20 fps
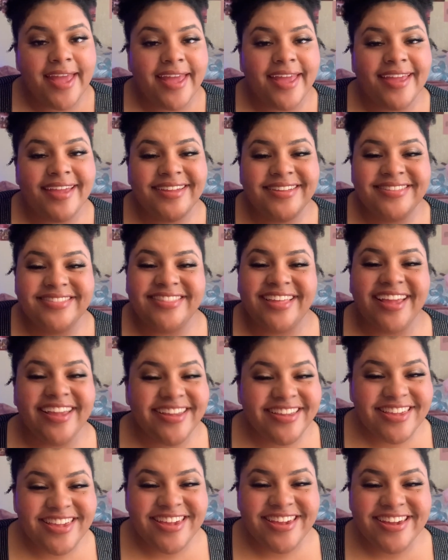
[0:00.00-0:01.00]
And
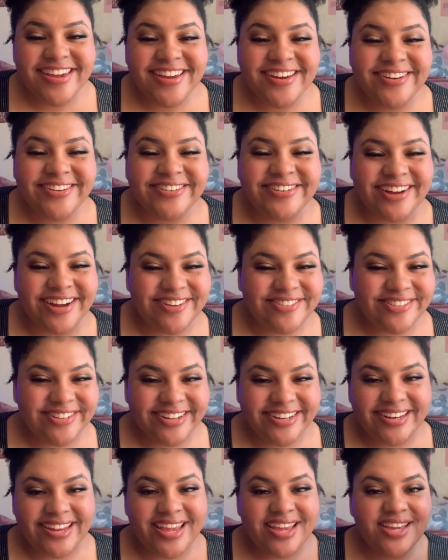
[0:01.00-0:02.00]
thank you. Have a
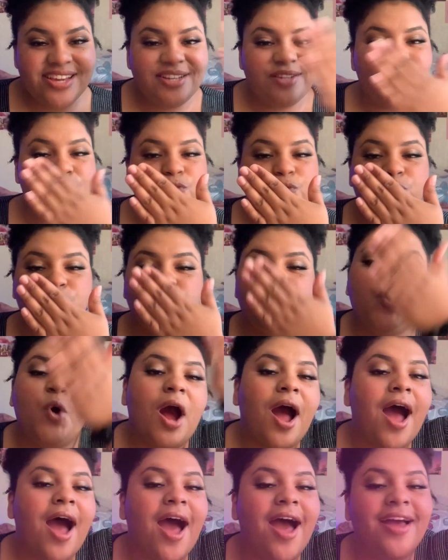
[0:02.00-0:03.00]
good day.
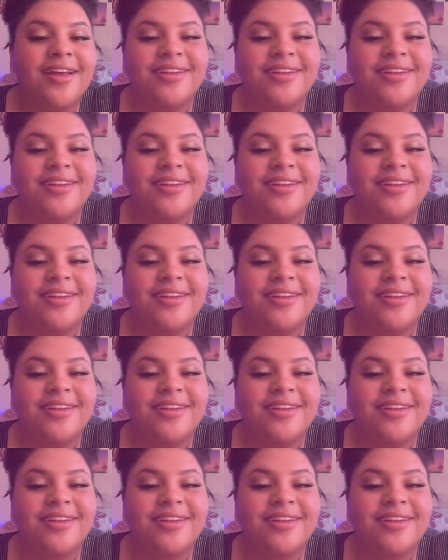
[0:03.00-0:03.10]
Mwah.